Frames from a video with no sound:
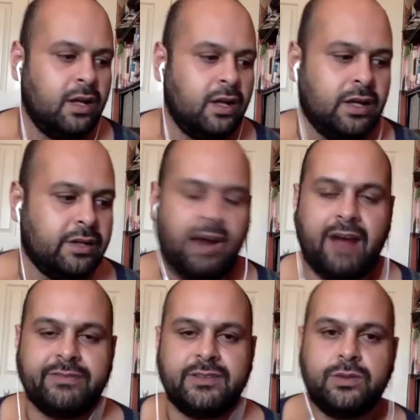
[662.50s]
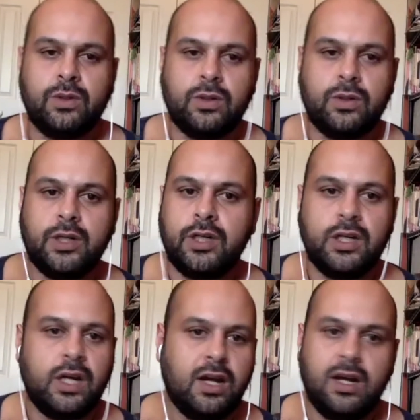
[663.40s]
craft store,
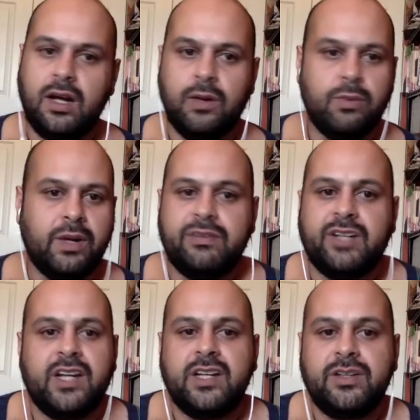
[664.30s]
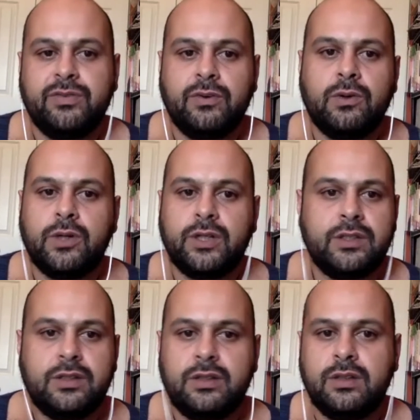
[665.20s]
whatever I can afford
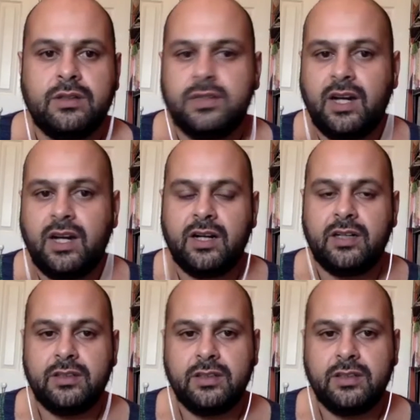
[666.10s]
yarn.